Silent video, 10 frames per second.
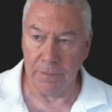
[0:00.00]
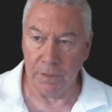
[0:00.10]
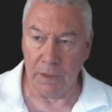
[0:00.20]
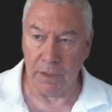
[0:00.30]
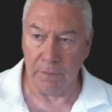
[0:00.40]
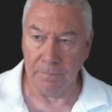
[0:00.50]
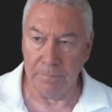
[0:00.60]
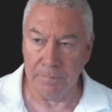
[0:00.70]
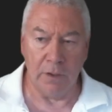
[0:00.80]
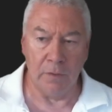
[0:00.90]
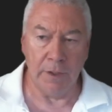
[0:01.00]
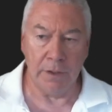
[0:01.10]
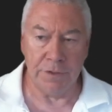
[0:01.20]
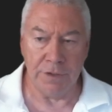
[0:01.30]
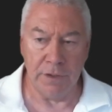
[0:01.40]
here. Now I'm going
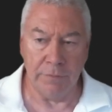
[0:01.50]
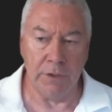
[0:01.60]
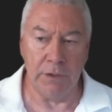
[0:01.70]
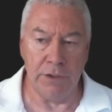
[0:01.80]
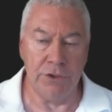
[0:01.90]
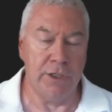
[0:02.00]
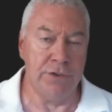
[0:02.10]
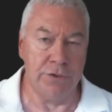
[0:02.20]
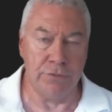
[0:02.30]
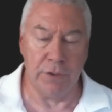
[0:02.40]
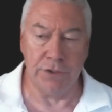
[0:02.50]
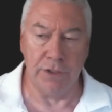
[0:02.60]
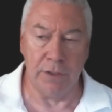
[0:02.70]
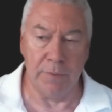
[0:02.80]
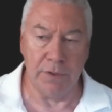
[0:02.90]
to significantly change the structure
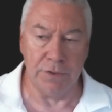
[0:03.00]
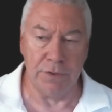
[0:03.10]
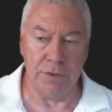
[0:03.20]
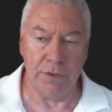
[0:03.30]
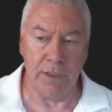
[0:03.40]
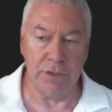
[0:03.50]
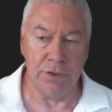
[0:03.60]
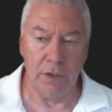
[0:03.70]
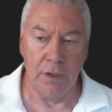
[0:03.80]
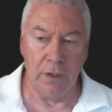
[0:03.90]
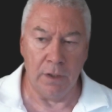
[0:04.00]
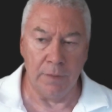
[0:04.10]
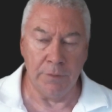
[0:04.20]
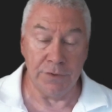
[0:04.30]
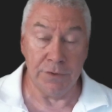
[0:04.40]
here because at this stage I'm
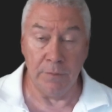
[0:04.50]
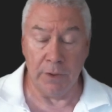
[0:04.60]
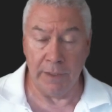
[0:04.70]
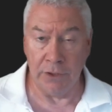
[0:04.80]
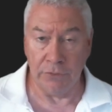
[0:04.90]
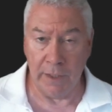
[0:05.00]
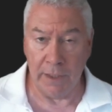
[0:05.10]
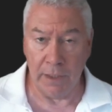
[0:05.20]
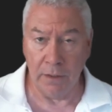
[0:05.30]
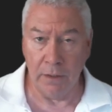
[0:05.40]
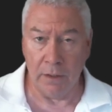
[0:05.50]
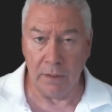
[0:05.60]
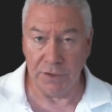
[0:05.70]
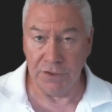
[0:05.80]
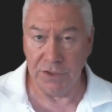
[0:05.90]
not simulating trading, I'm
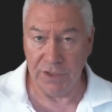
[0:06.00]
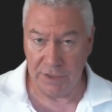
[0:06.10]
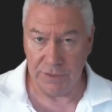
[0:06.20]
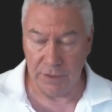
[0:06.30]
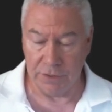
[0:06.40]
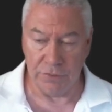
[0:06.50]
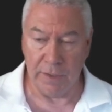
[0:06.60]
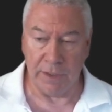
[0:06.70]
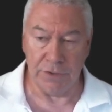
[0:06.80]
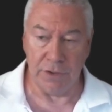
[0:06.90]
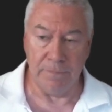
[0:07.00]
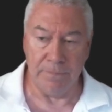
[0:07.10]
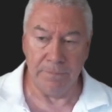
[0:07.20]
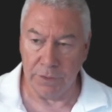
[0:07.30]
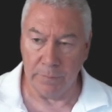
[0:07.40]
just testing the strategy.
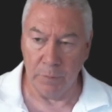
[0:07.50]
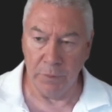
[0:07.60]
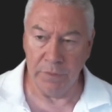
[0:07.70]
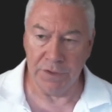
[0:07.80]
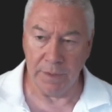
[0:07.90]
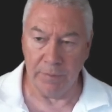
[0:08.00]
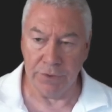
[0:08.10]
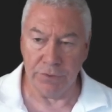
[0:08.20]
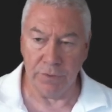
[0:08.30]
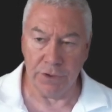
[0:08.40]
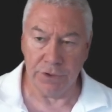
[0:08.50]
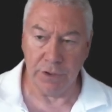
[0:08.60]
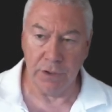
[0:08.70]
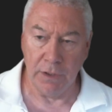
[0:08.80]
So I'm removing some of the structure,